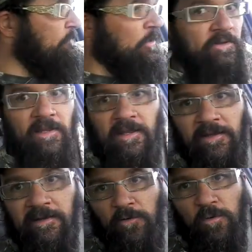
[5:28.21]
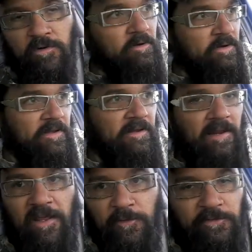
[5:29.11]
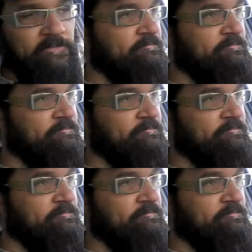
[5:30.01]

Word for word: Good thing I got an old car that can handle it.